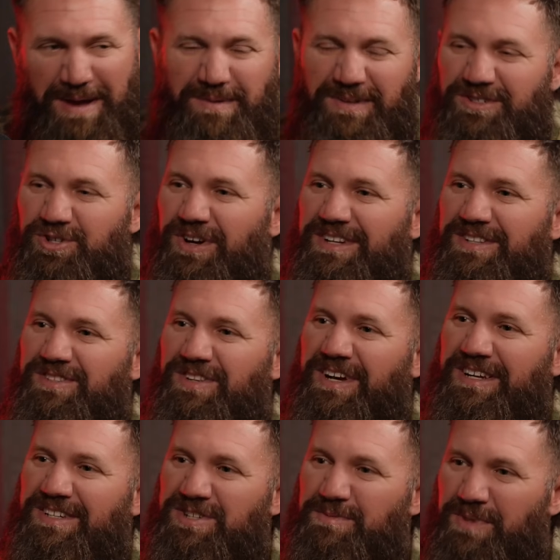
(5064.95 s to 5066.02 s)
Maybe they're drinking
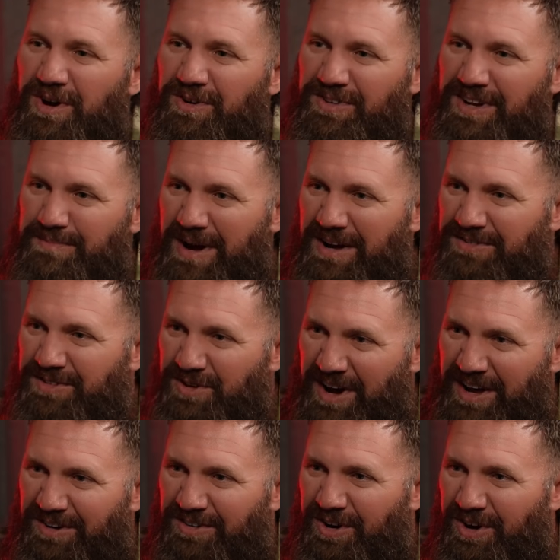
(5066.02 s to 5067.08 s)
like some Code Red Mountain Dew,
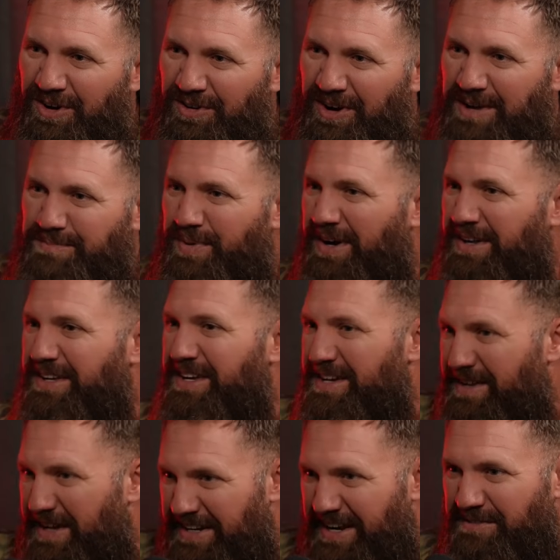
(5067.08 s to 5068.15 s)
I don't know, right? But
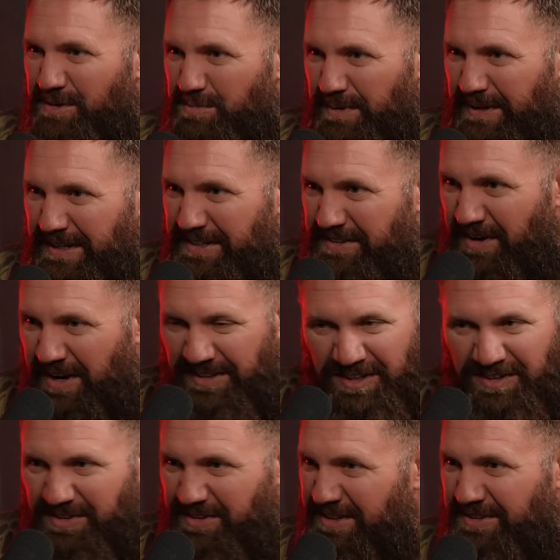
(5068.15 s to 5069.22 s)
inevitably, right,
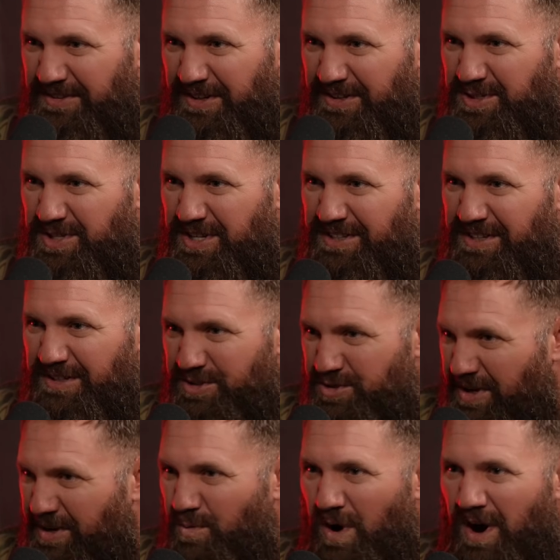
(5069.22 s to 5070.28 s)
they're thirsty. They're going to
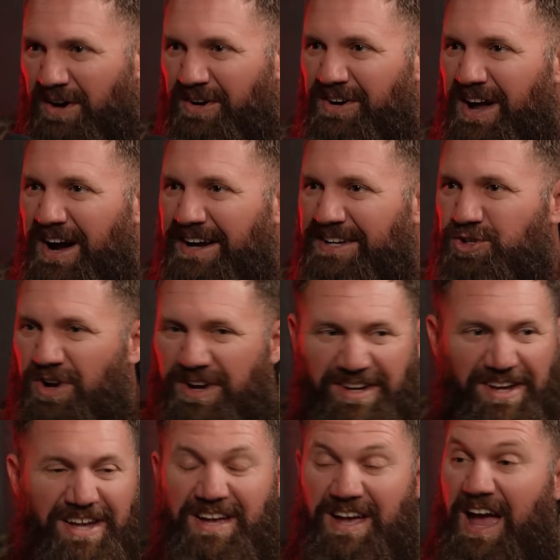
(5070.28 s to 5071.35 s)
drink water and
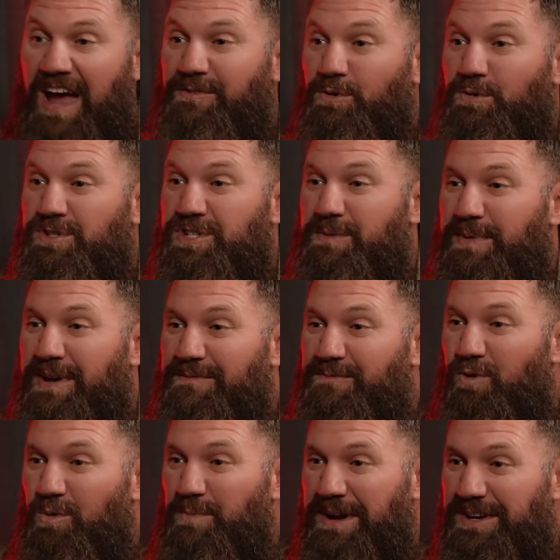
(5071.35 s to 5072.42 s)
hydrate. Everyone's going to be at
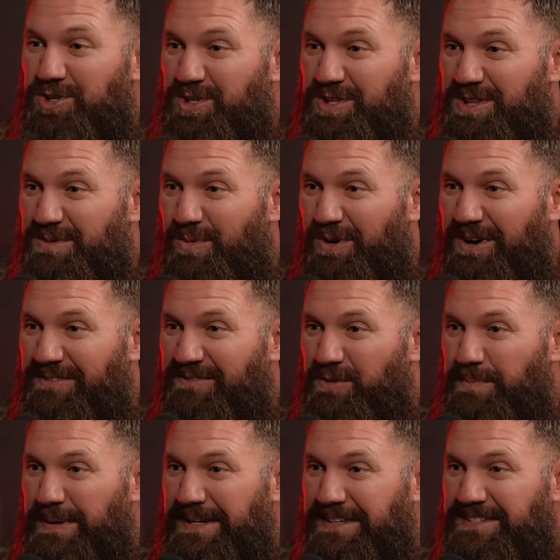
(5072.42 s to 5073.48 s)
formation in the morning
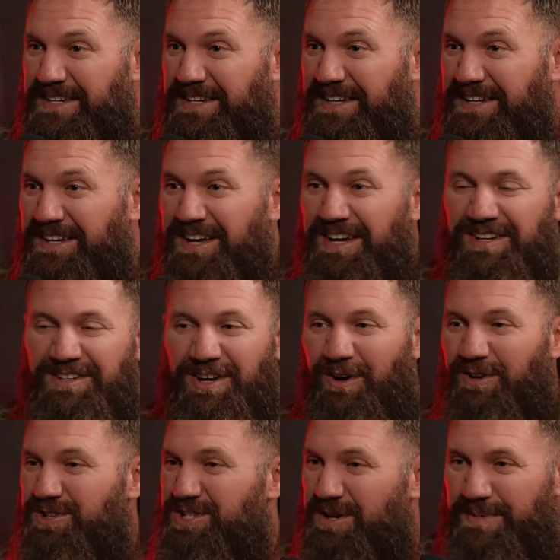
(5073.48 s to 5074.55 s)
for PT.
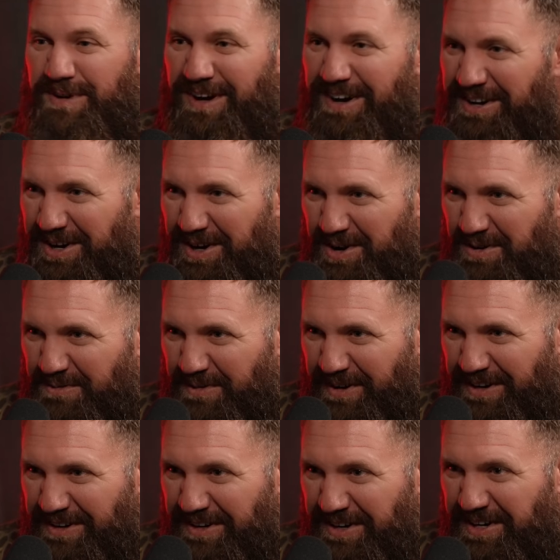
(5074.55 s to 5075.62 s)
No one's going to be
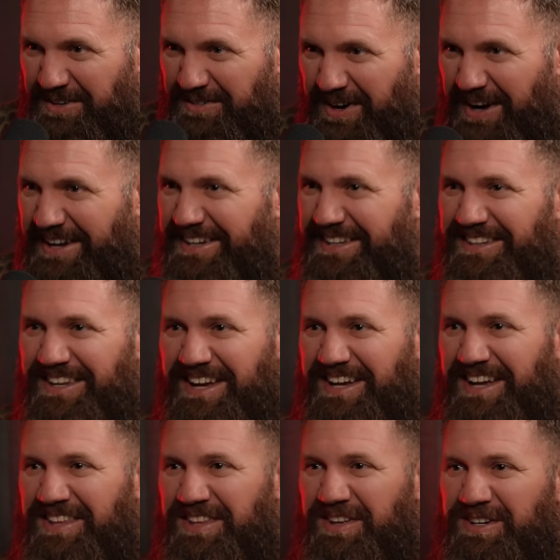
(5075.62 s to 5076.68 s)
hungover, right?
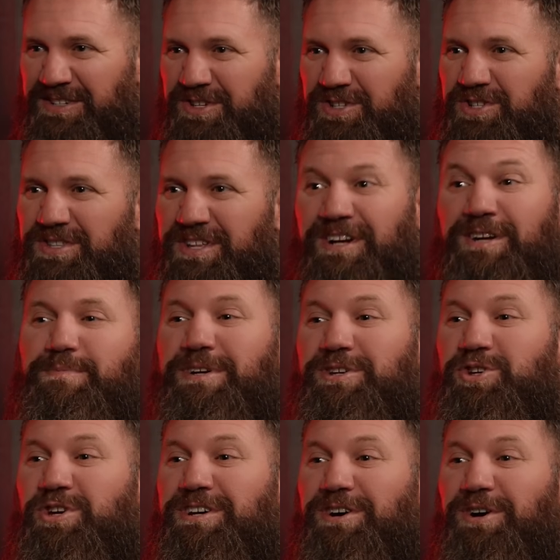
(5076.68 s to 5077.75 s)
Like, and they're going to be
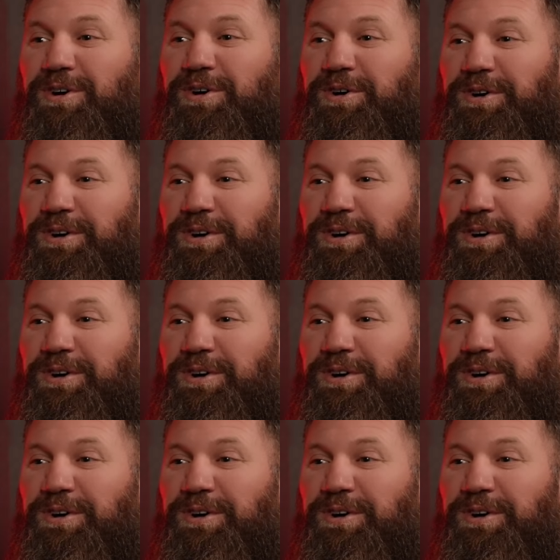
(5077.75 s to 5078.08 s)
chill.